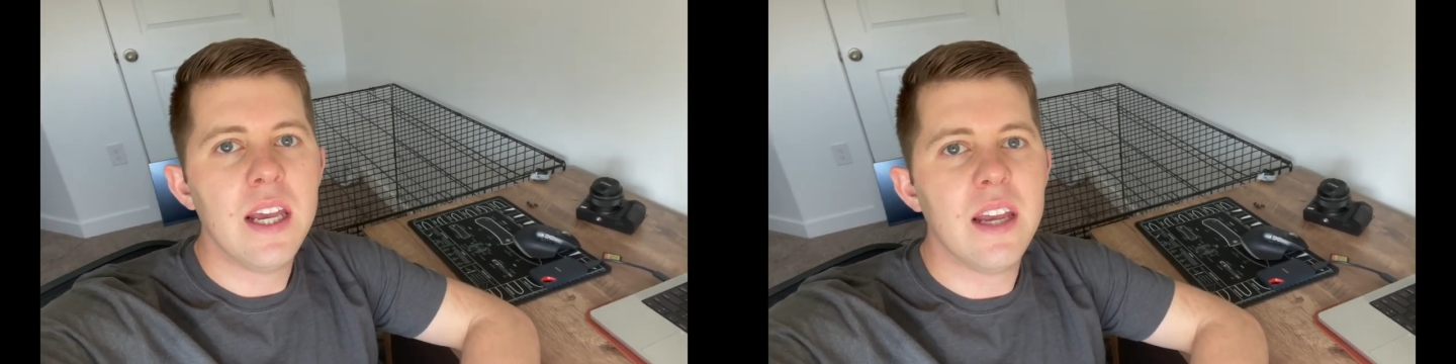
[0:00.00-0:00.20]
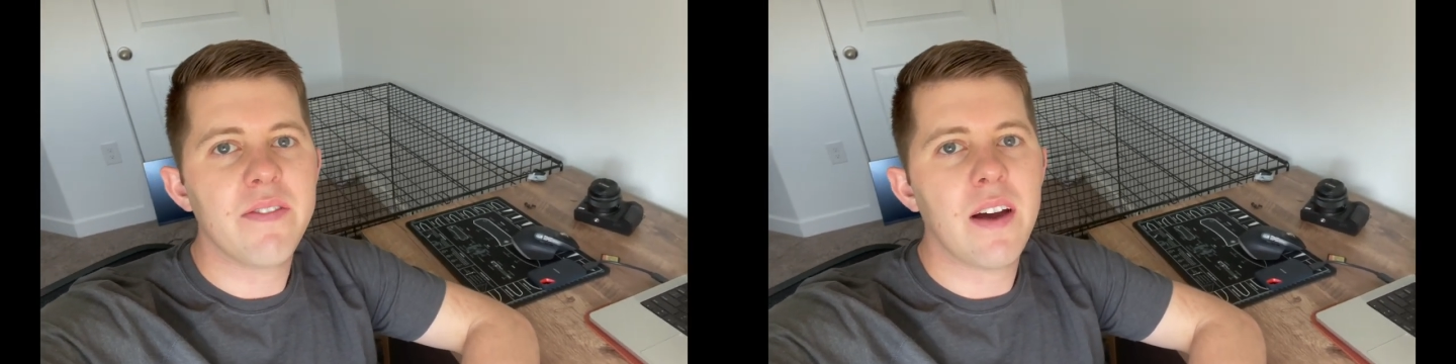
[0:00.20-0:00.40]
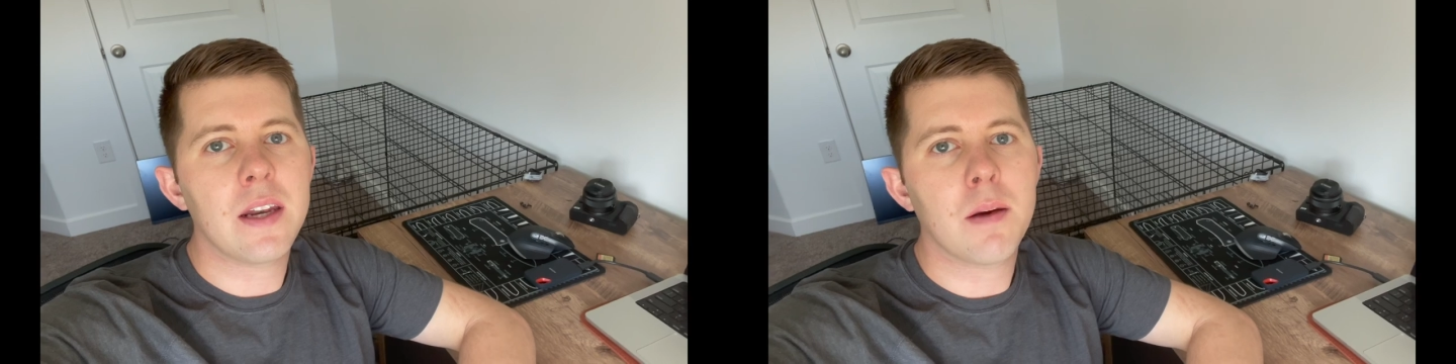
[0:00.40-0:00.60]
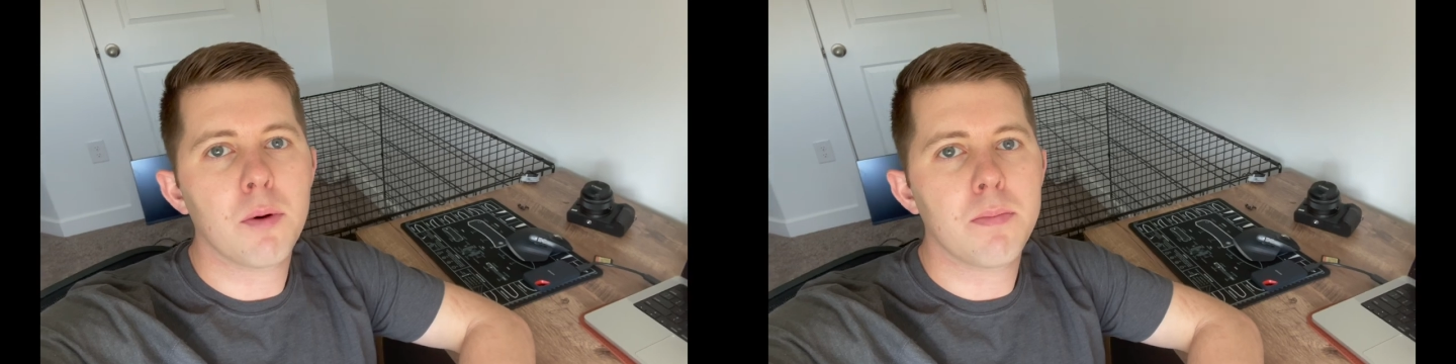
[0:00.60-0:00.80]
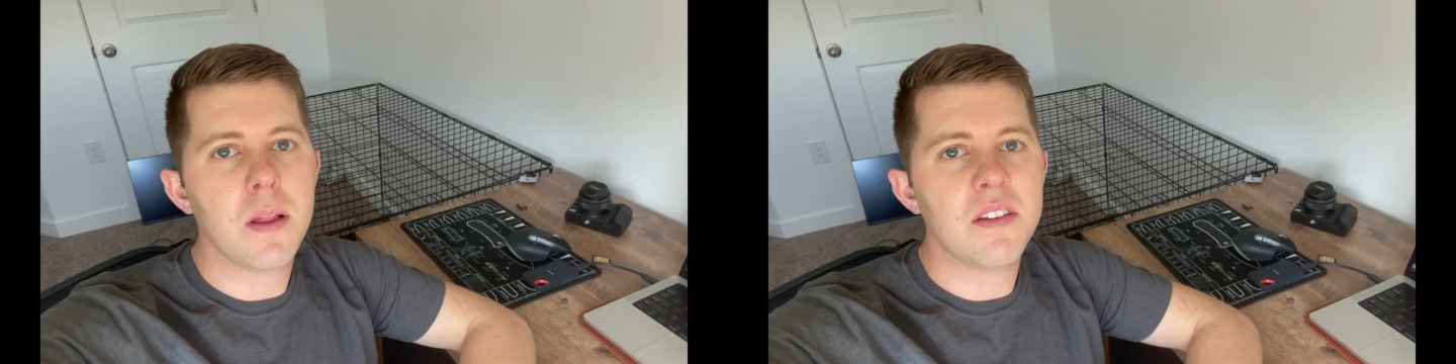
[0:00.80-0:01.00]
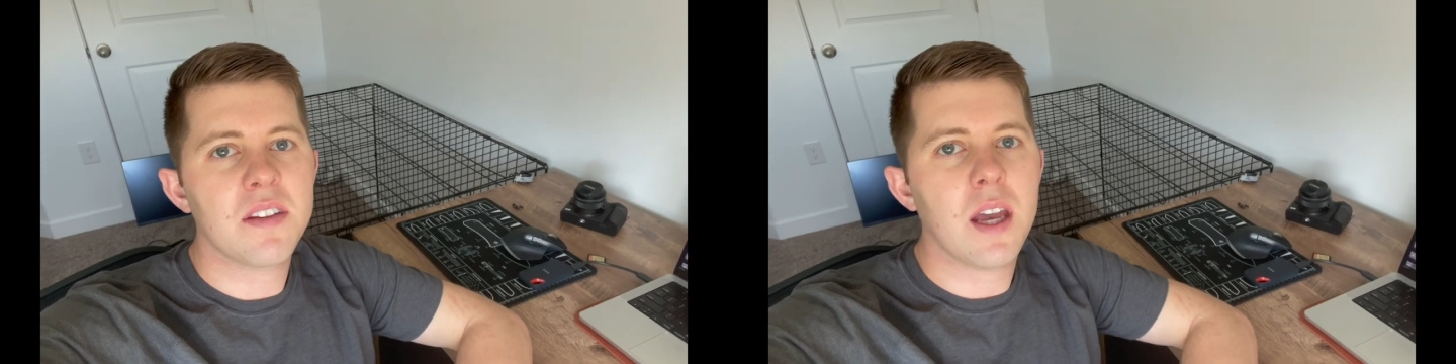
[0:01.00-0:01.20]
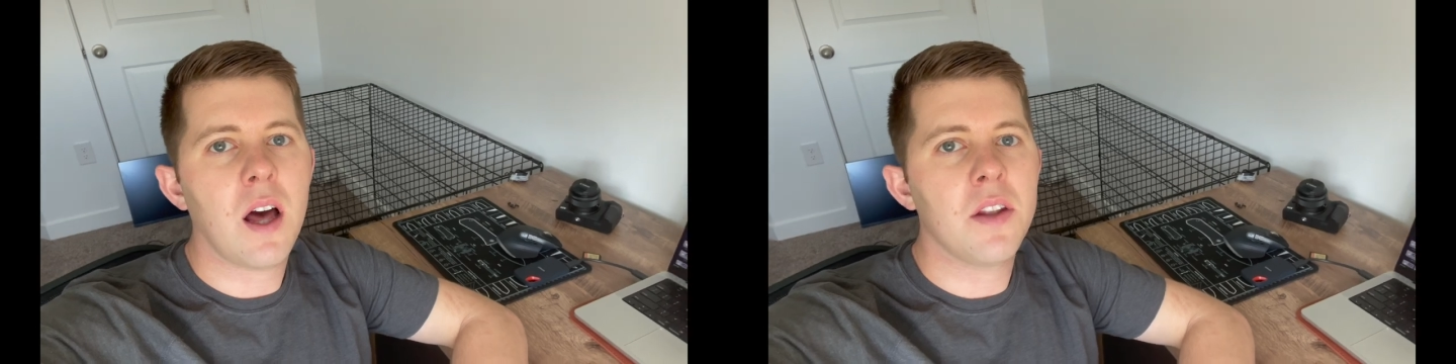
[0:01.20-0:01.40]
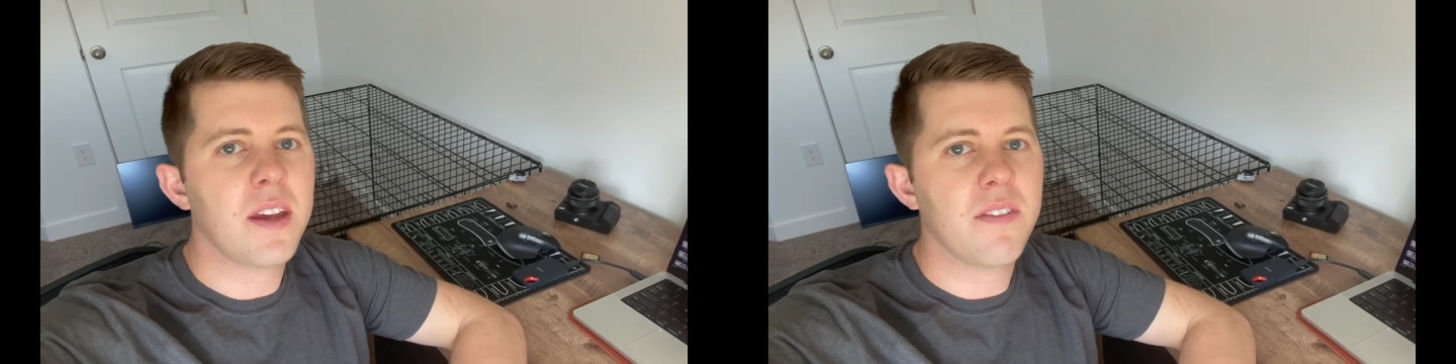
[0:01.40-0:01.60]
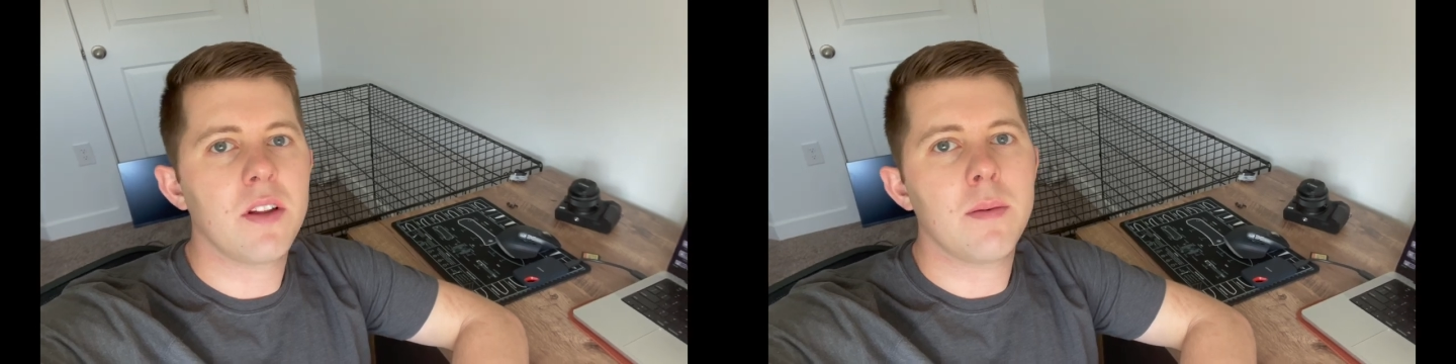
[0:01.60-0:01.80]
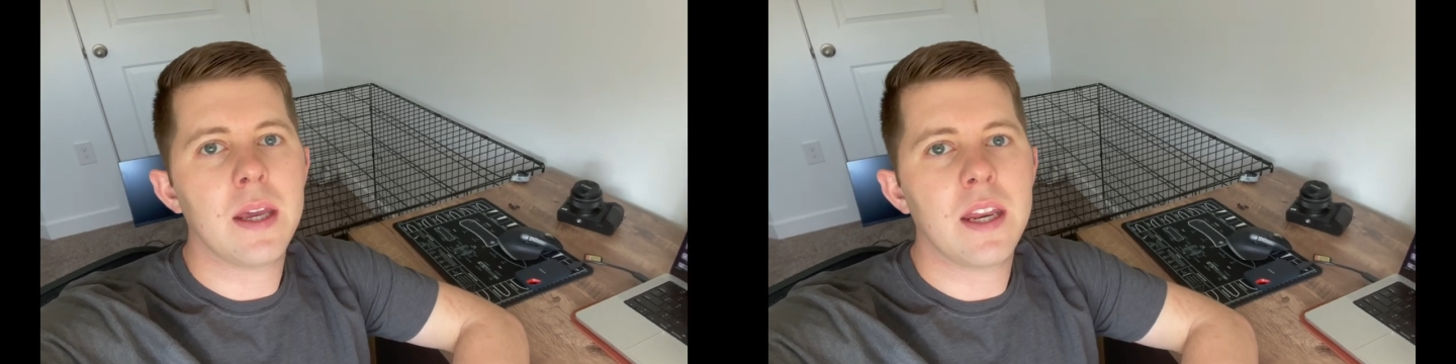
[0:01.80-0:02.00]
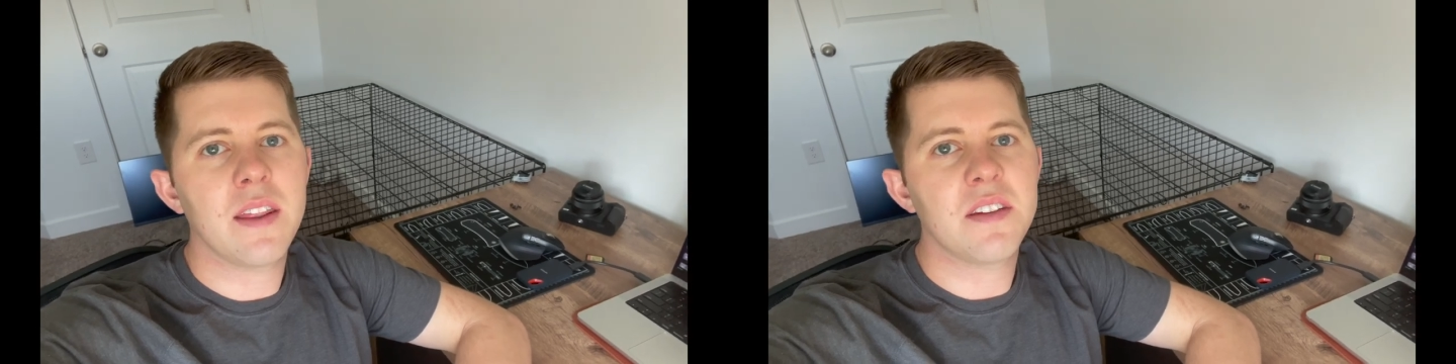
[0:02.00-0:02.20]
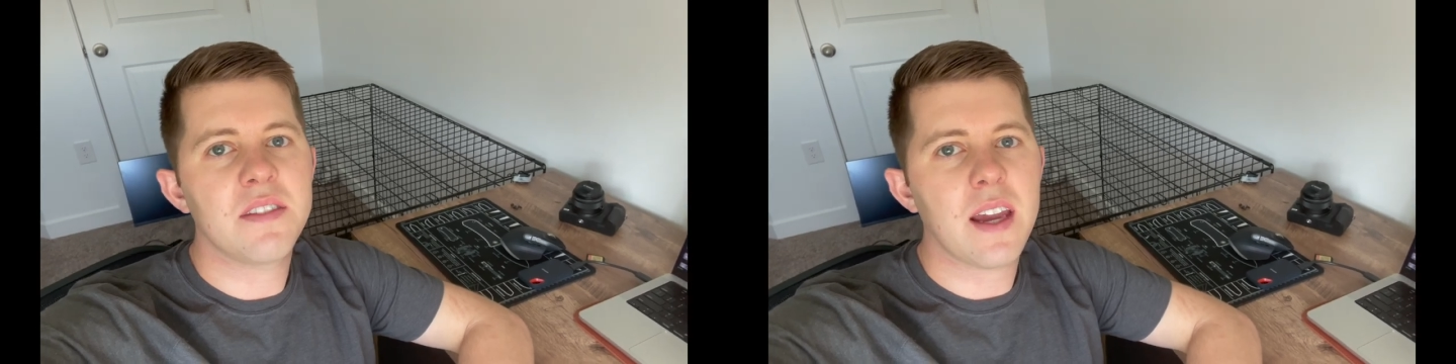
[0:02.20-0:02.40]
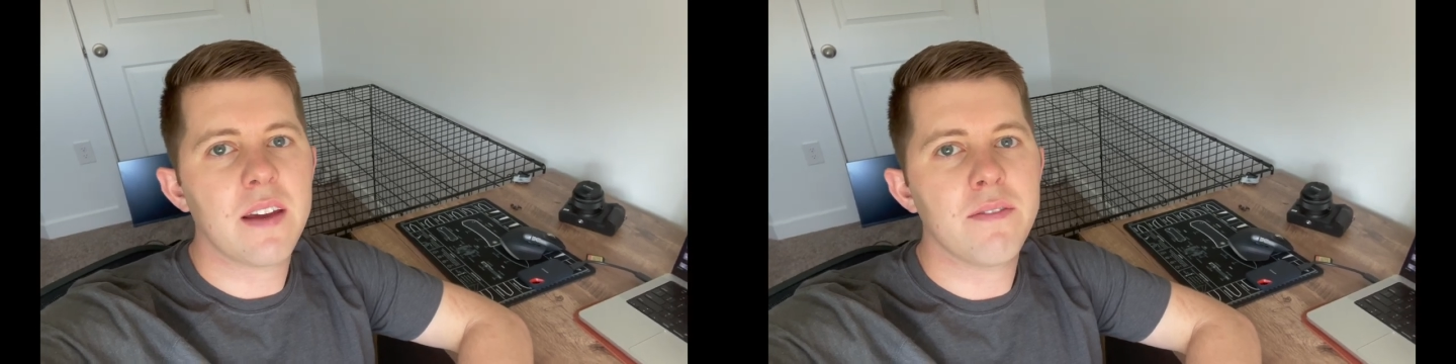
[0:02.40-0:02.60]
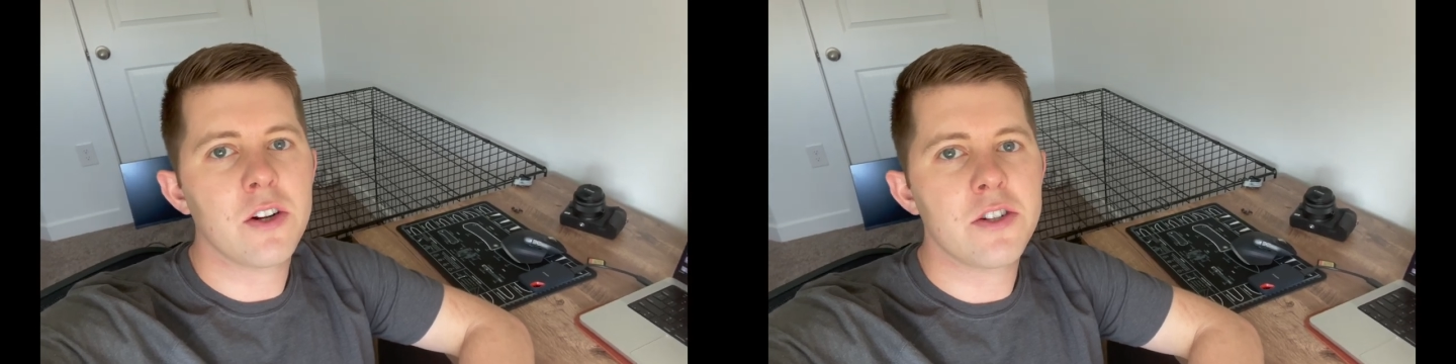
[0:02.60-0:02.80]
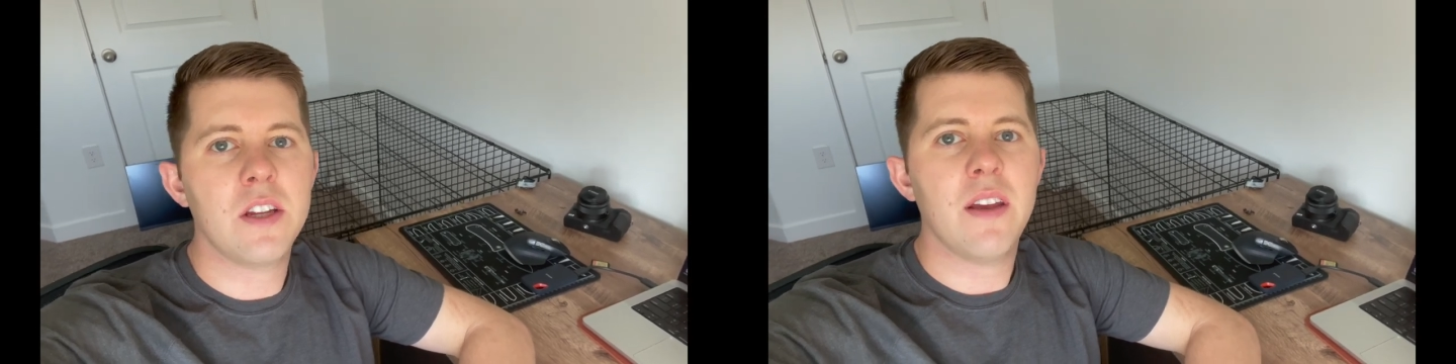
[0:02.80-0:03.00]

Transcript: If I end up replacing it, I'll definitely be getting the second version.